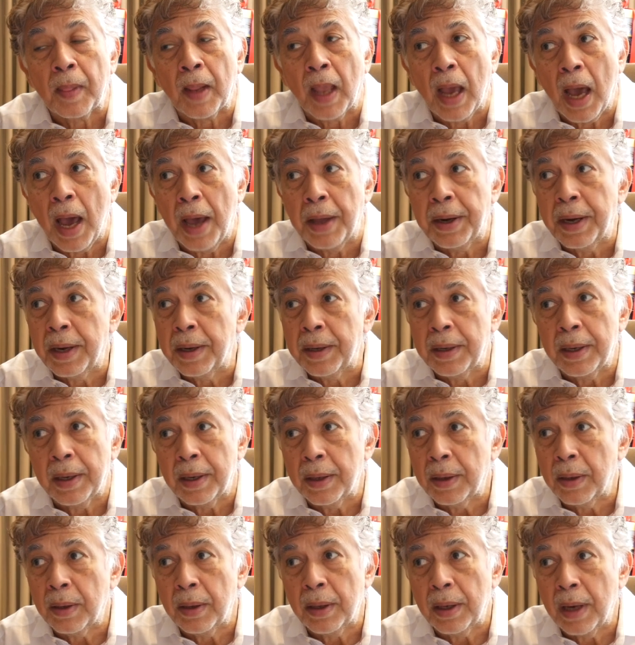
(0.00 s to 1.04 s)
And
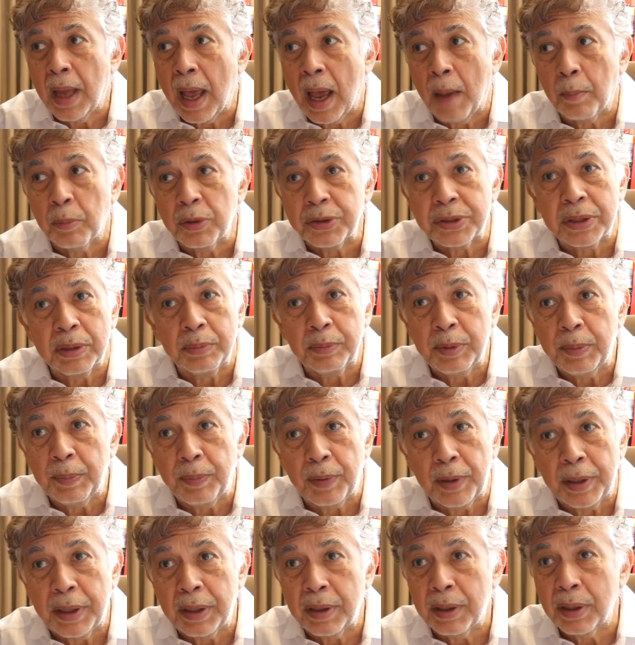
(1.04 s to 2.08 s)
I must have been
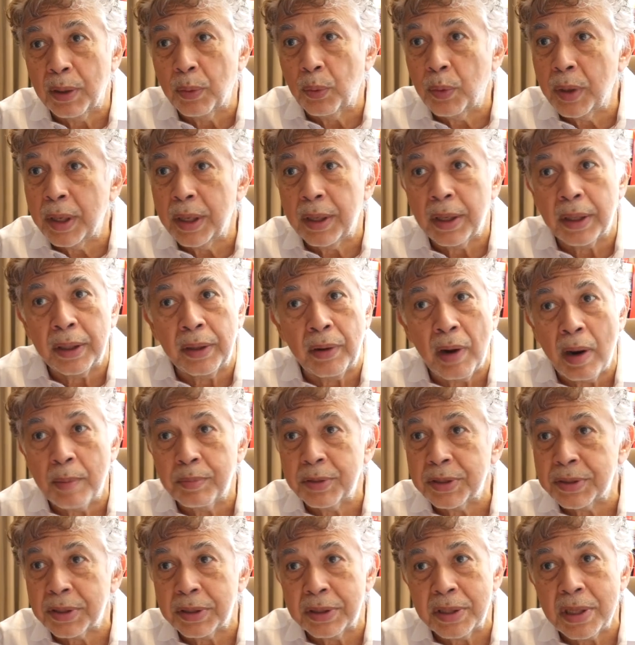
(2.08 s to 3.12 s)
playing in a way that grabbed
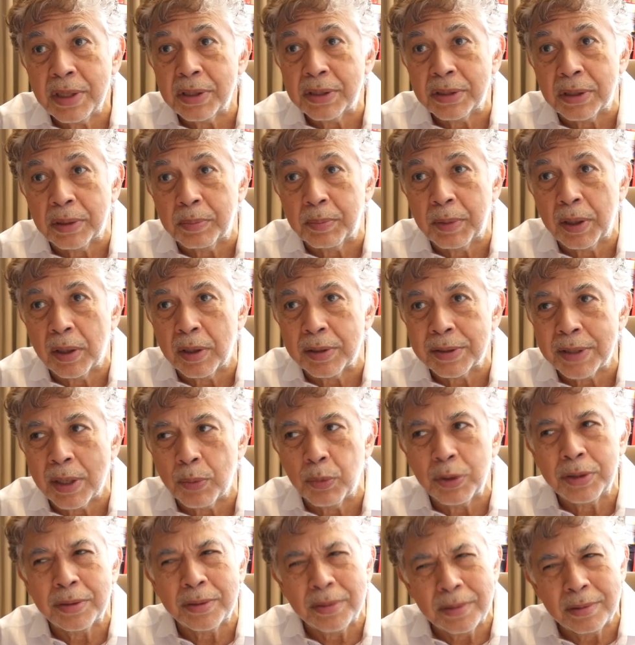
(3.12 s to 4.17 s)
his attention, because I
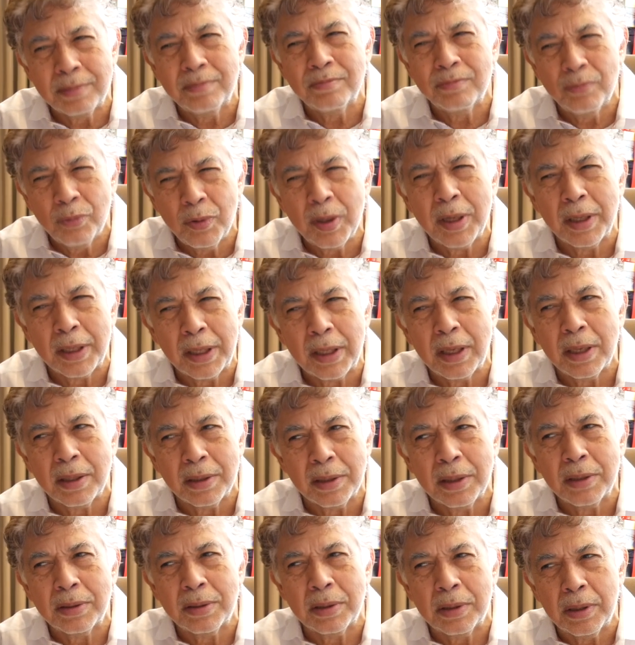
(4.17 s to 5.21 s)
was really getting
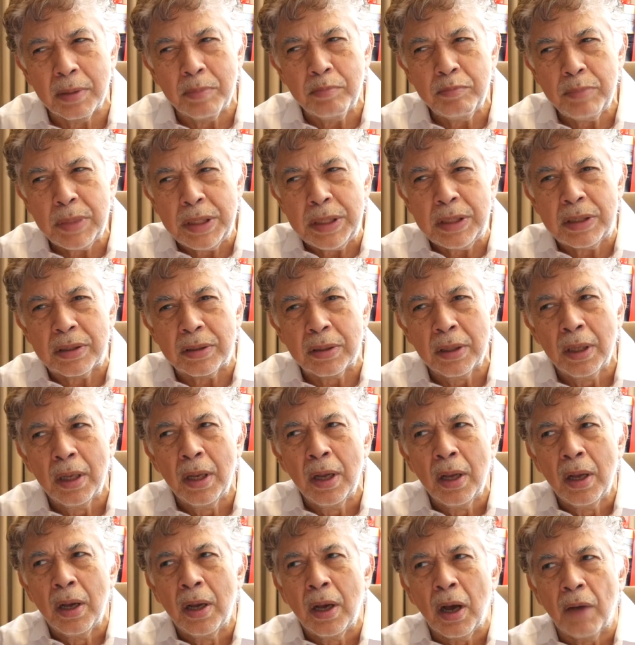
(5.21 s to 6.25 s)
into the meat
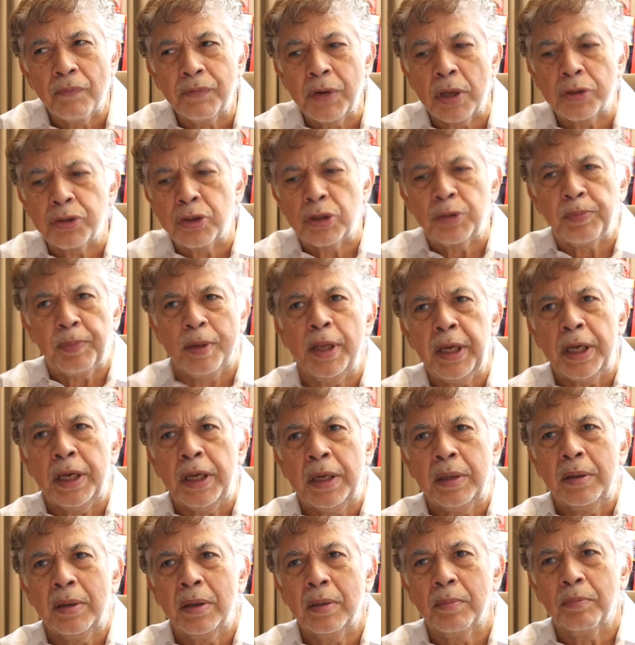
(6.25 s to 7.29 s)
of not just
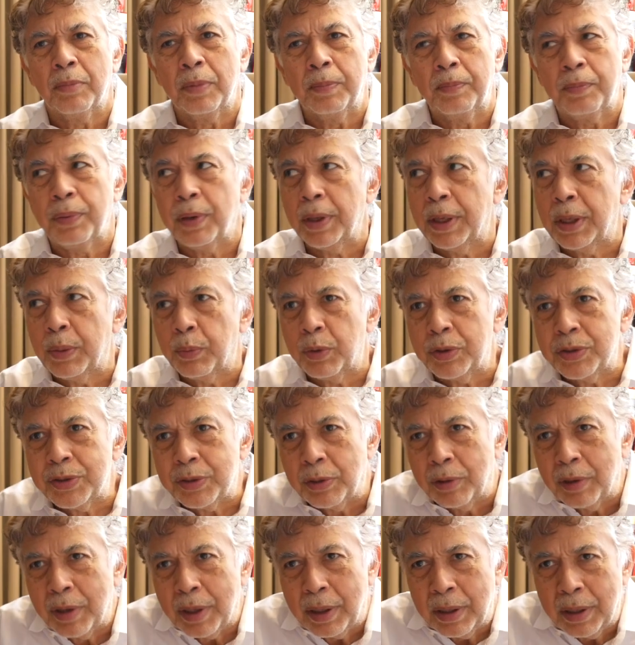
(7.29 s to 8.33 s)
playing, but playing with
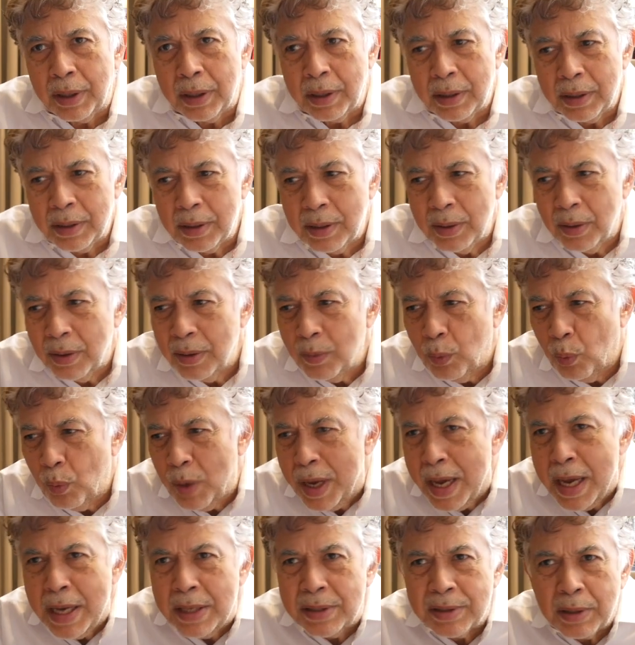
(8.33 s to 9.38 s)
certain
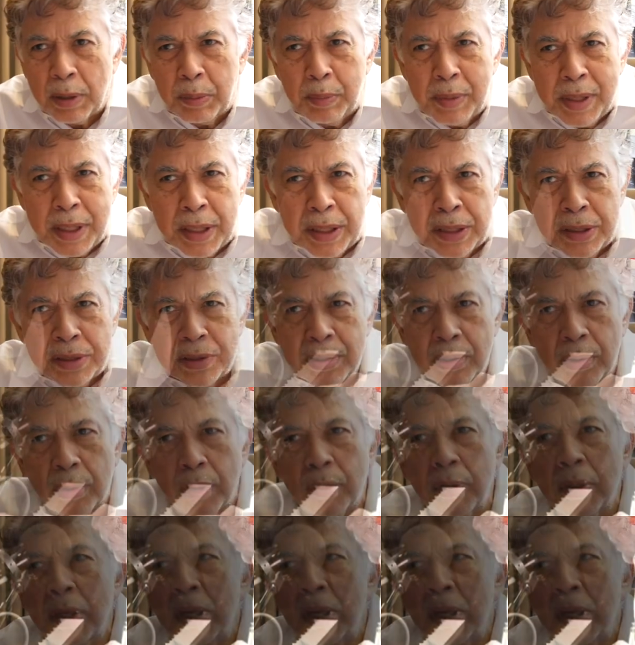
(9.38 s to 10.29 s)
ways and means, you know?